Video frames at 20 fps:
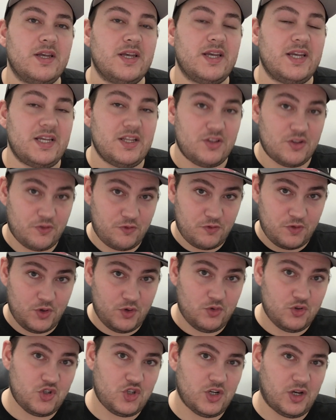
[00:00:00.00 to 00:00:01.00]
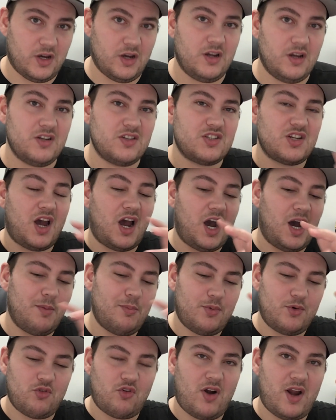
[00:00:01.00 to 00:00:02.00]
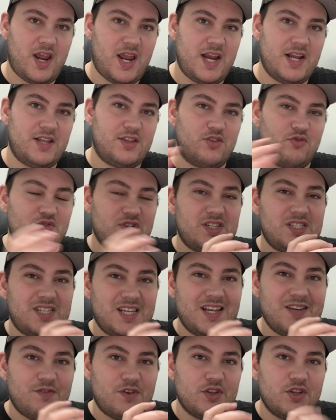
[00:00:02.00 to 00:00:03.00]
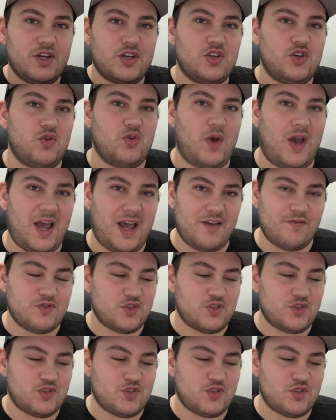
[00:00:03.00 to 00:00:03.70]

in the future to upgrade the receiver that you have.